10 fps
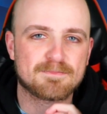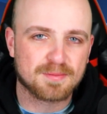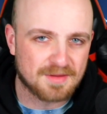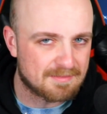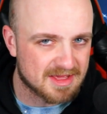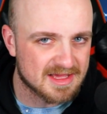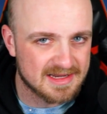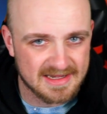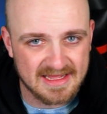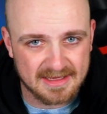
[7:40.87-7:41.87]
Premier
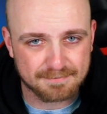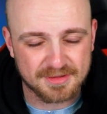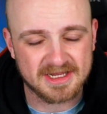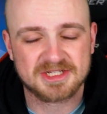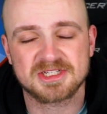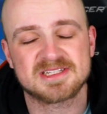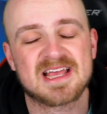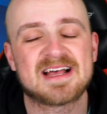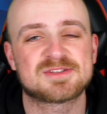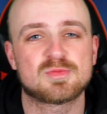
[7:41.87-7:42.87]
League predictions
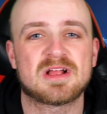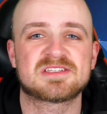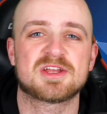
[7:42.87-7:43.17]
as well.